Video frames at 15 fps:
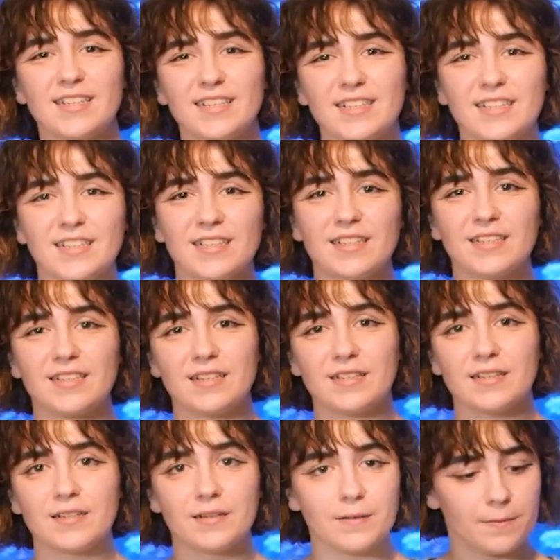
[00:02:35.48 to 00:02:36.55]

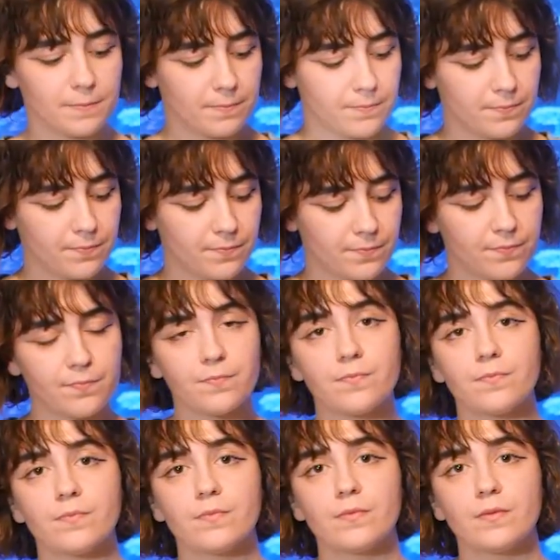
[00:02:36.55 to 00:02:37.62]

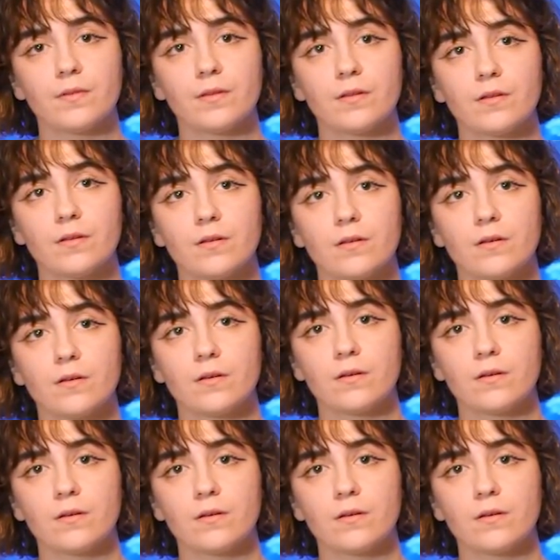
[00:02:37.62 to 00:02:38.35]
Nobody speaks.